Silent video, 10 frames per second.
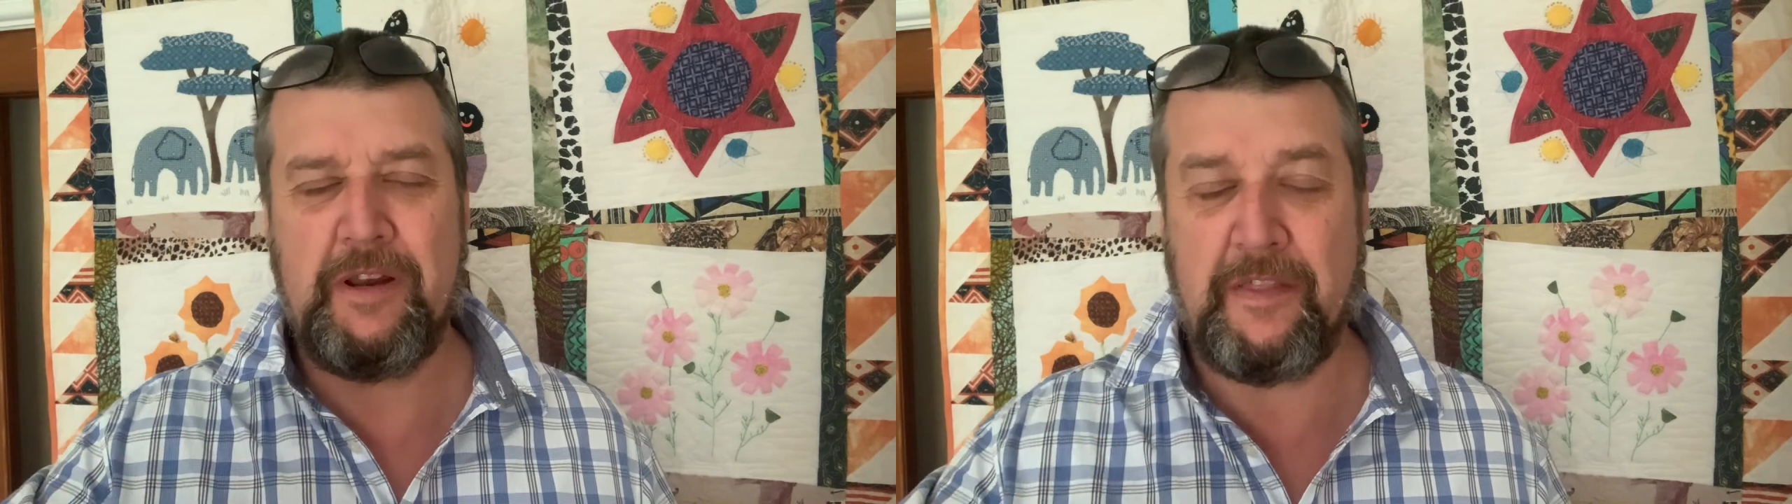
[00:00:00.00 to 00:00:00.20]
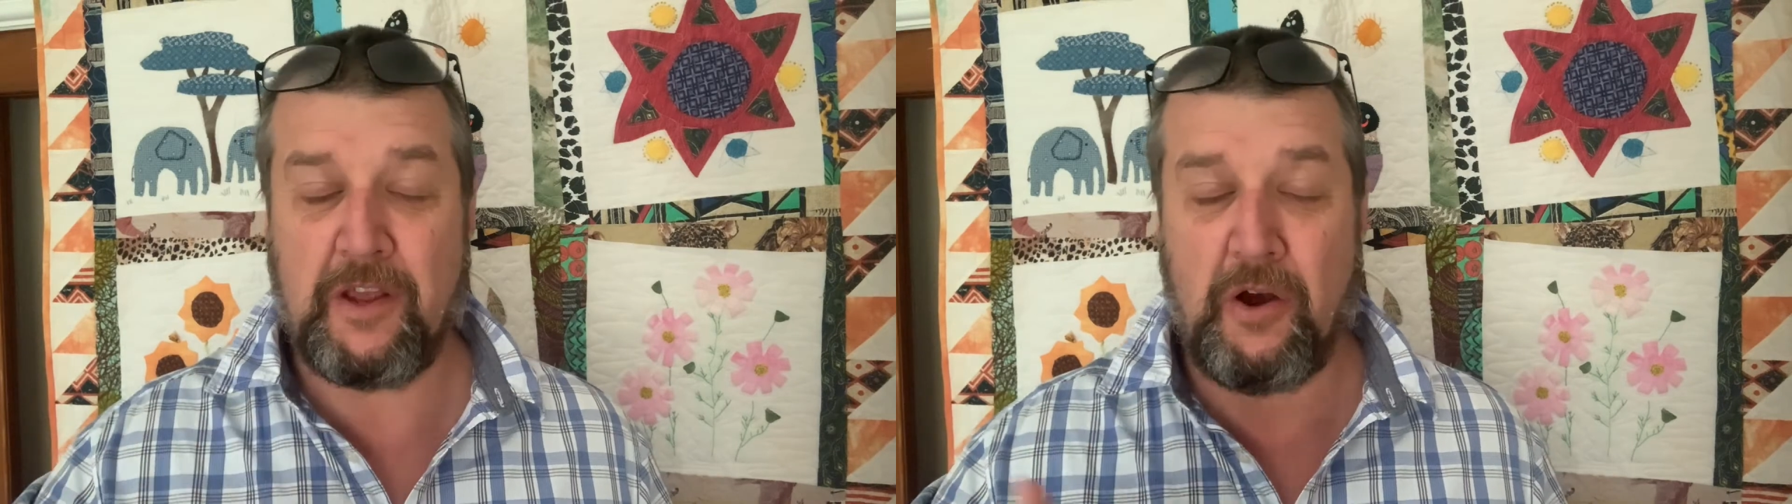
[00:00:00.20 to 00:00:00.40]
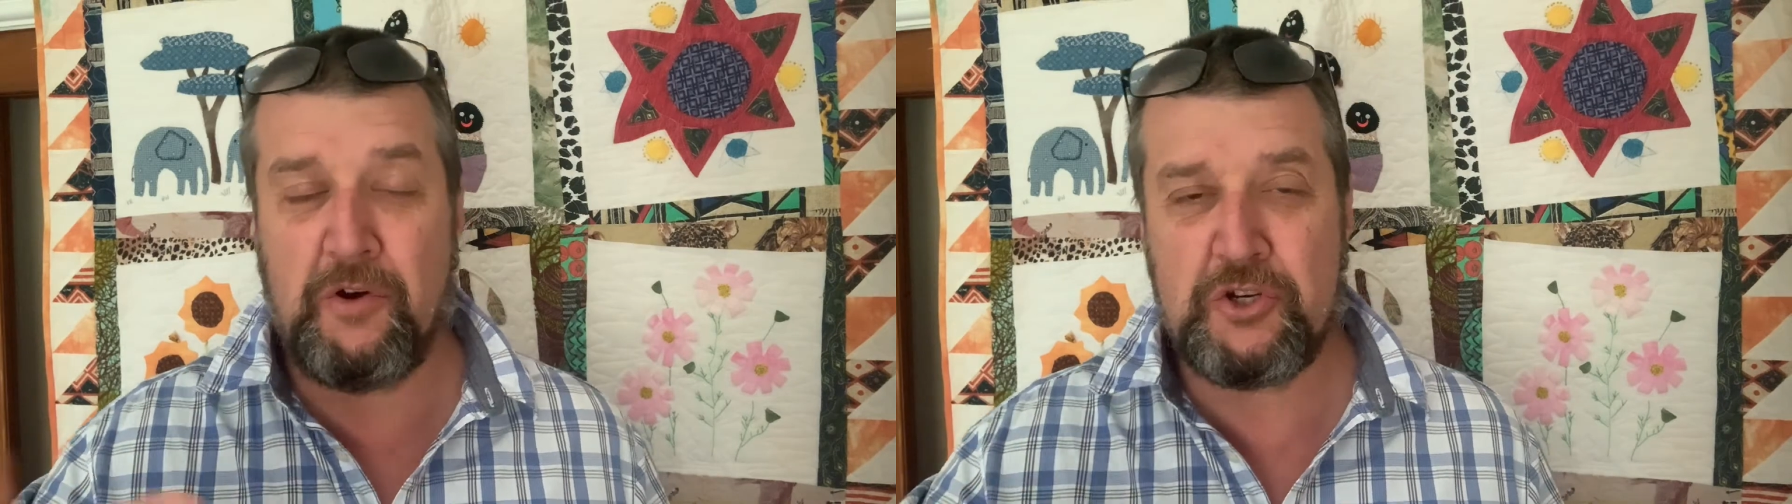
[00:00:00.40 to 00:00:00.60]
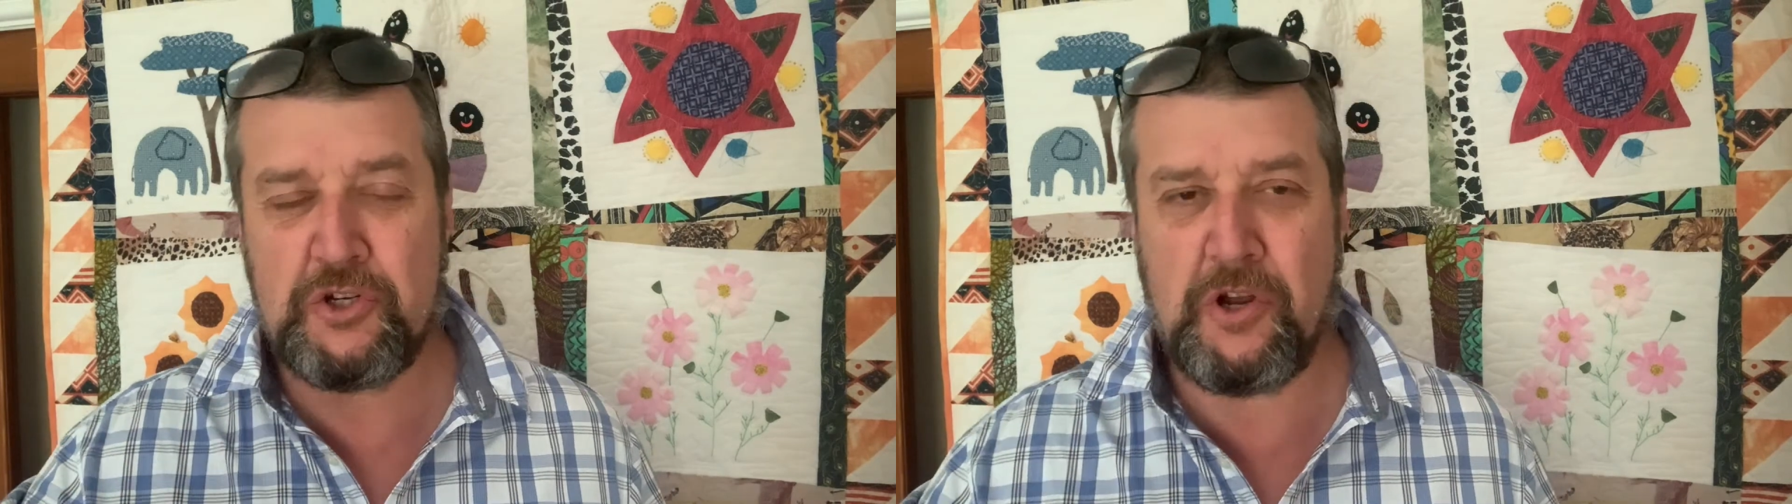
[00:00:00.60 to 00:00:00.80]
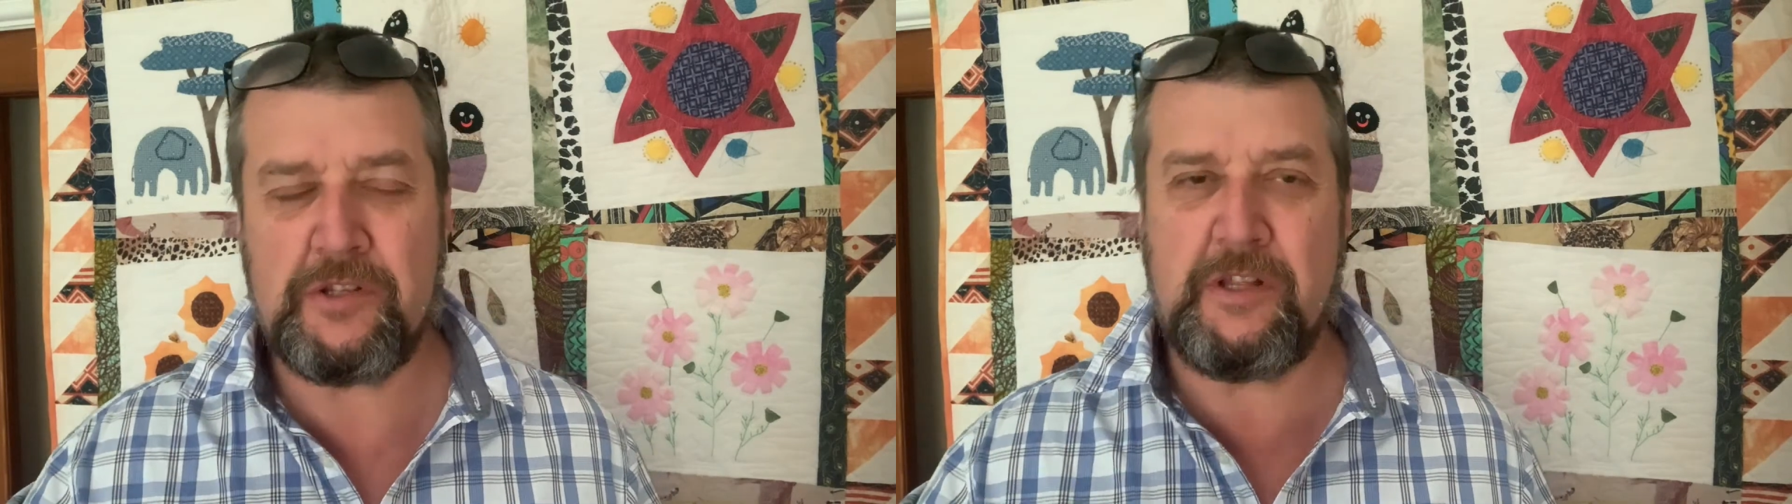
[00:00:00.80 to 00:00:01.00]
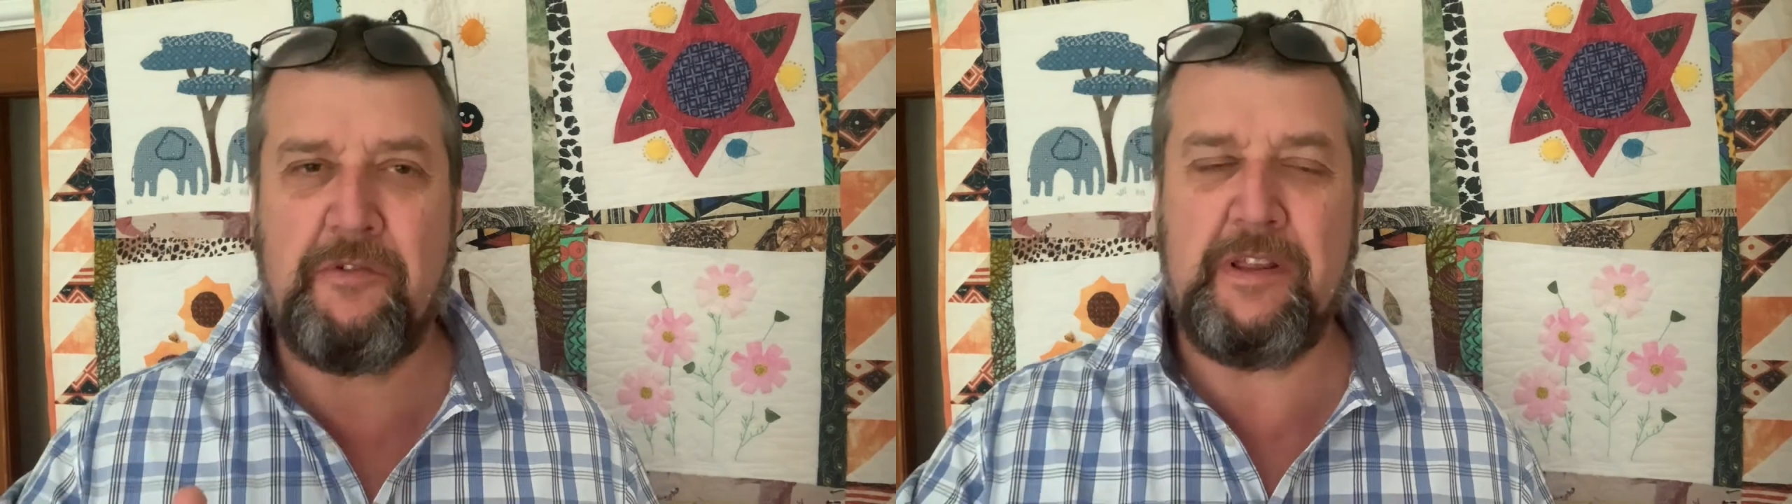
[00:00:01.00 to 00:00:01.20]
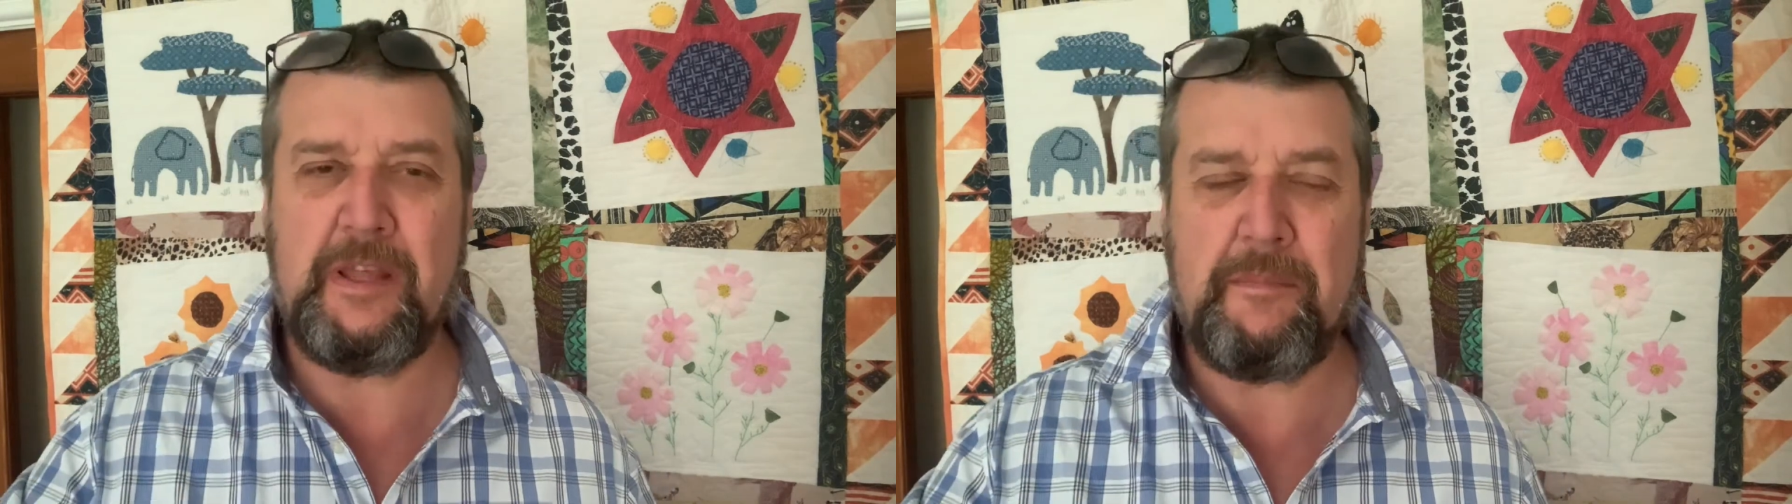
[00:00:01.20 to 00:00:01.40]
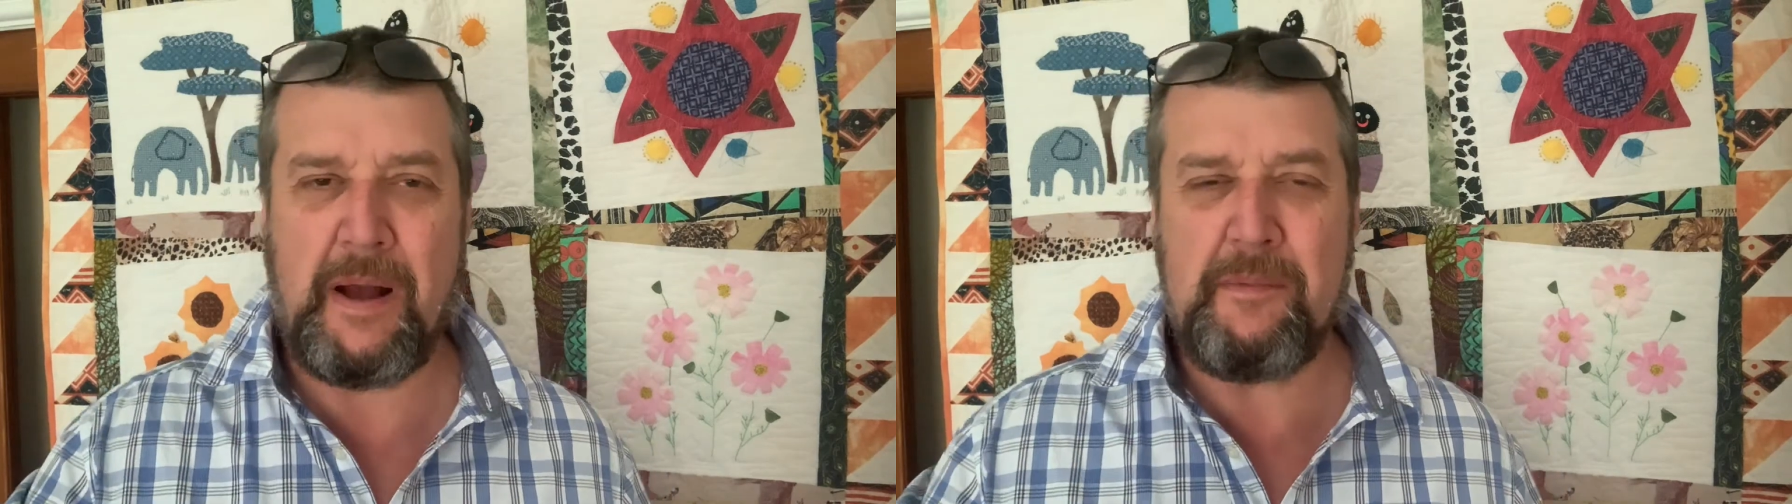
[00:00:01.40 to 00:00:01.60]
They go to church, they read their
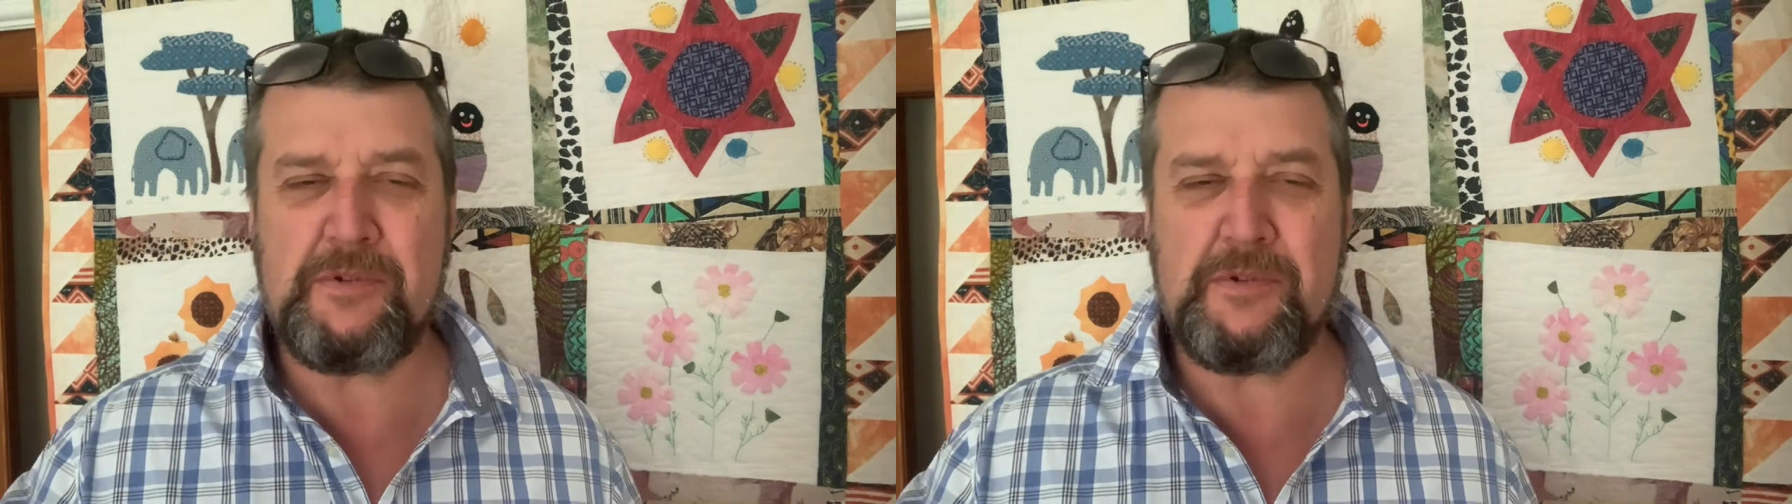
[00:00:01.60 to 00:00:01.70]
Bibles,